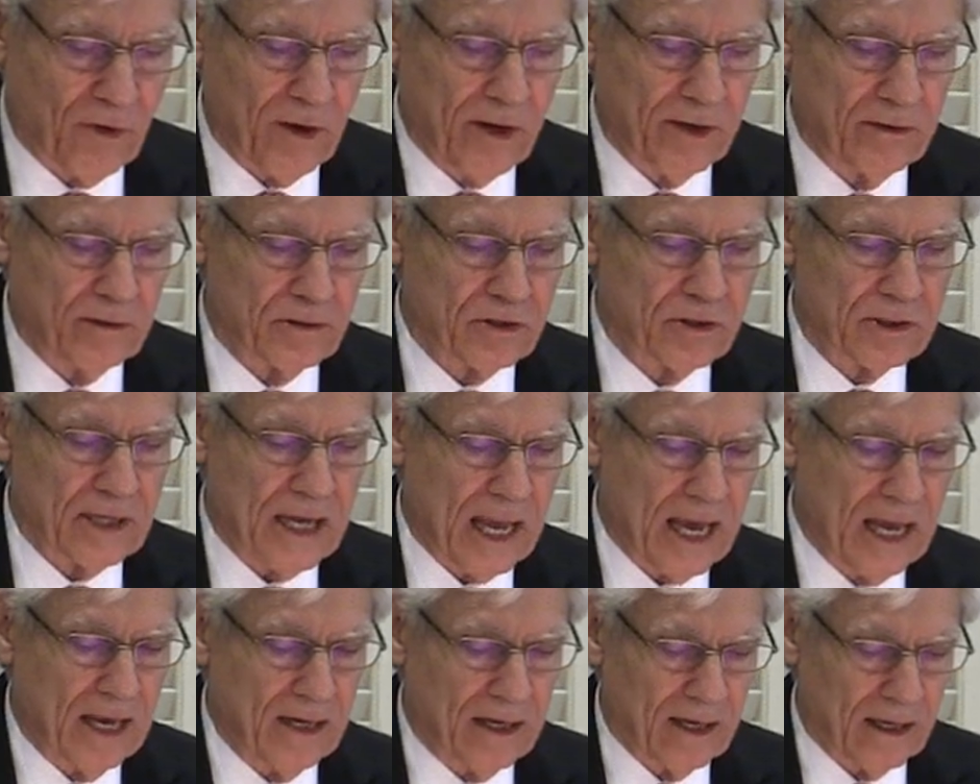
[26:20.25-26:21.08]

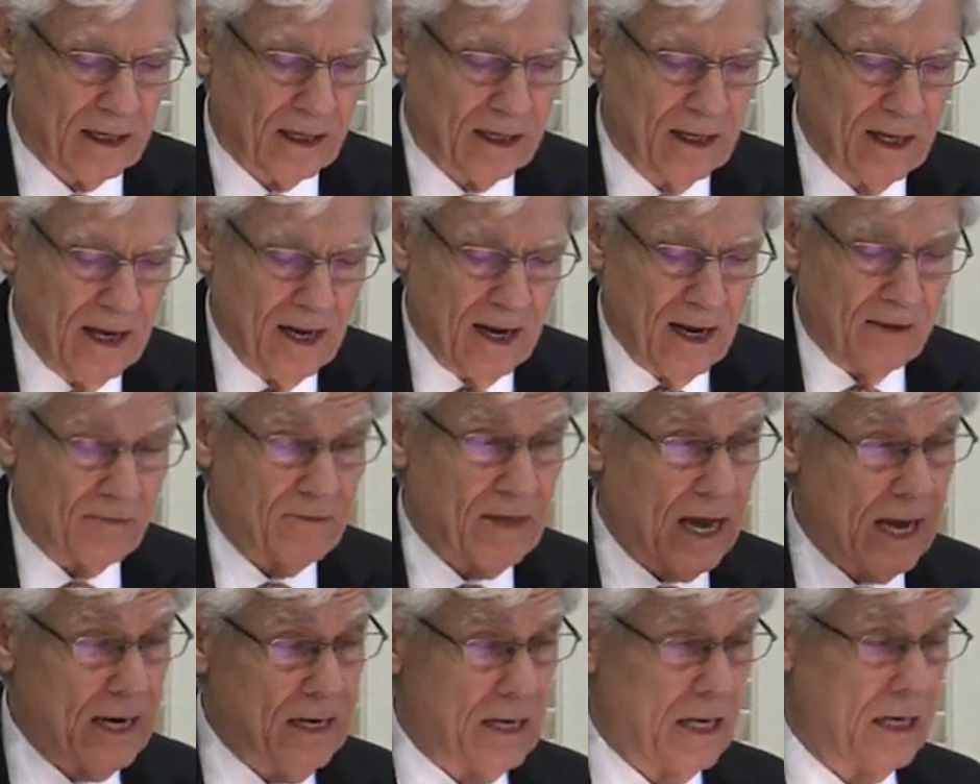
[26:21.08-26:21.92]
understanding,
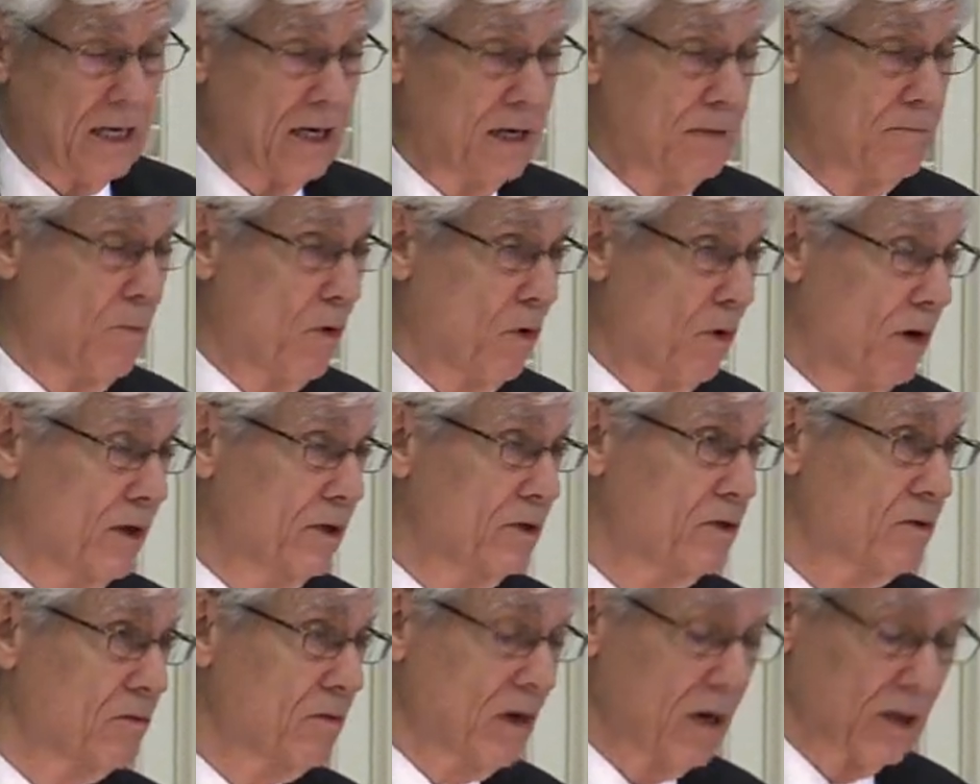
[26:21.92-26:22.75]
they needed more
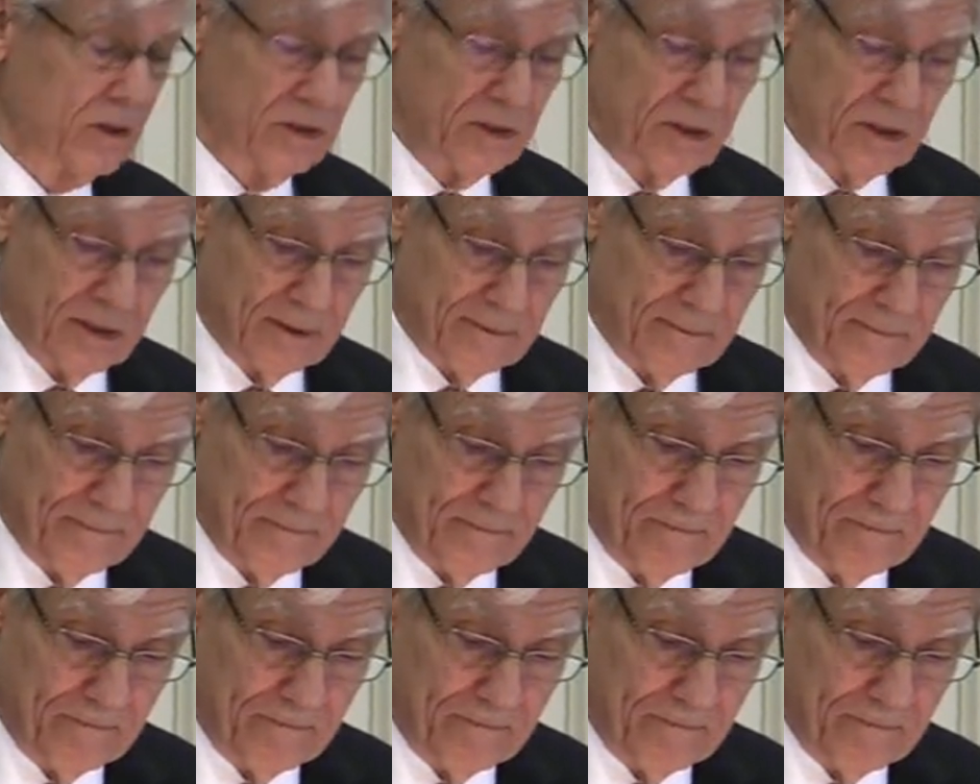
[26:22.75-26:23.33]
instruction.